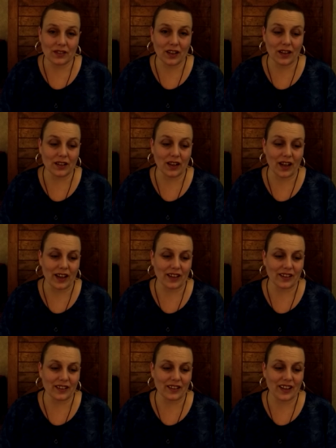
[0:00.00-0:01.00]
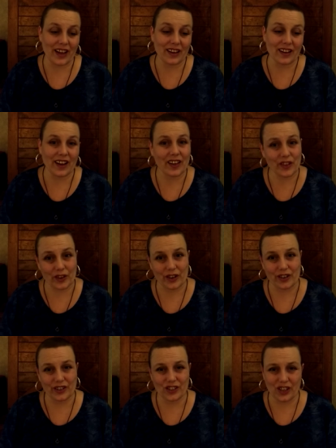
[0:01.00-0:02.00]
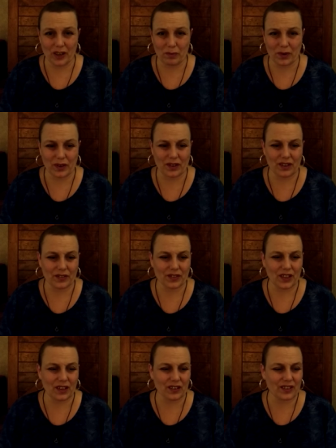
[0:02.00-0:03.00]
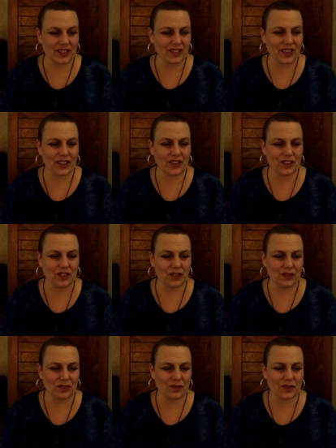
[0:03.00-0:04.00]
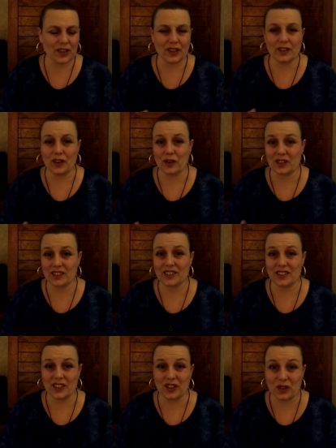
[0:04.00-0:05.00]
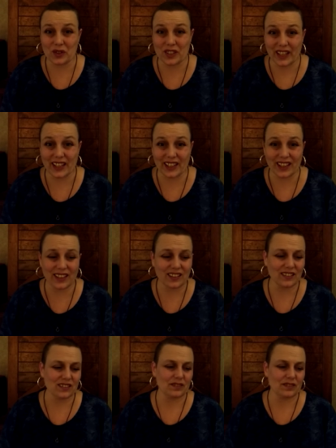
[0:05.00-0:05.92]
unlike that other chamber of Congress that you've uh, noticed in the news lately.